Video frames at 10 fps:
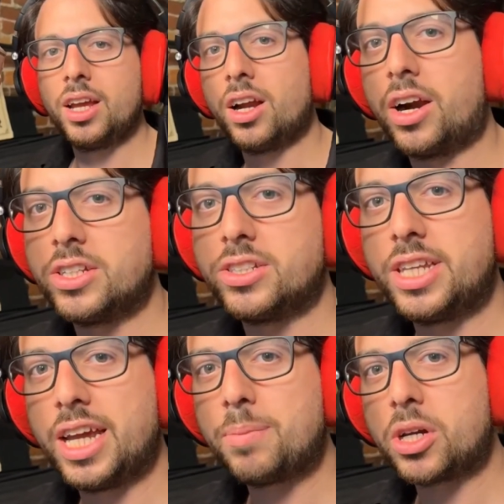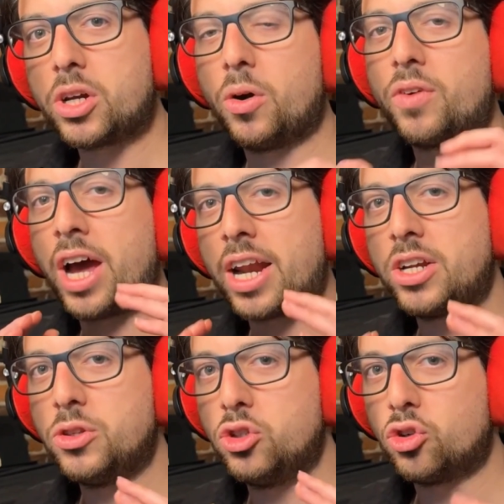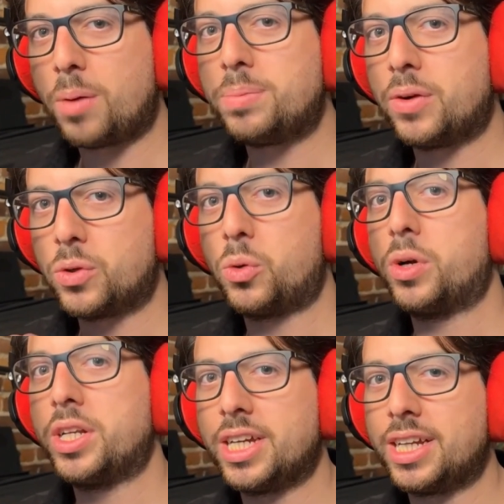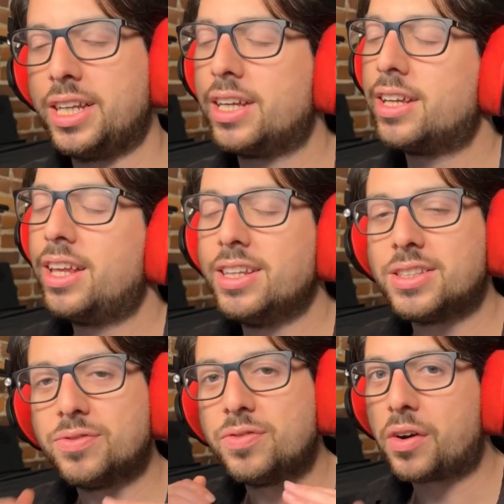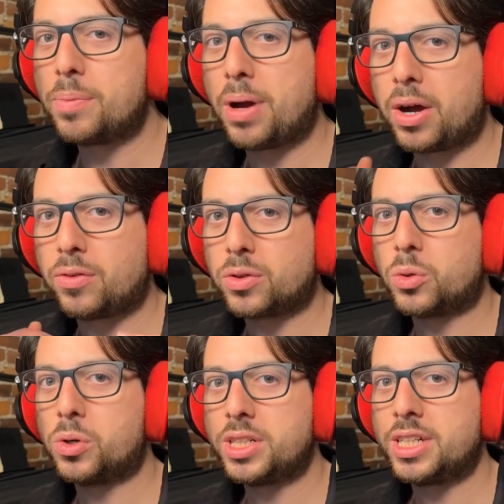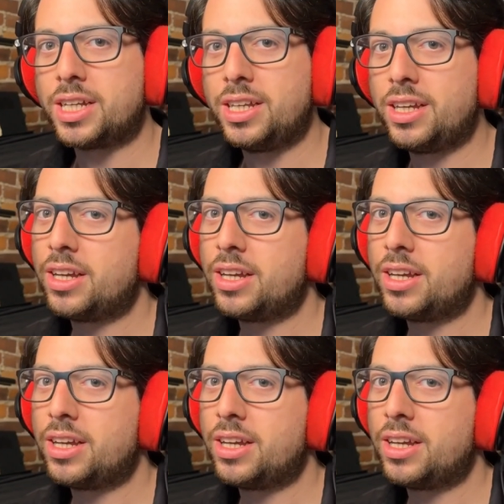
All right, so today I'm going to go over how to do the drop-down recording technique. This is a very powerful recording technique.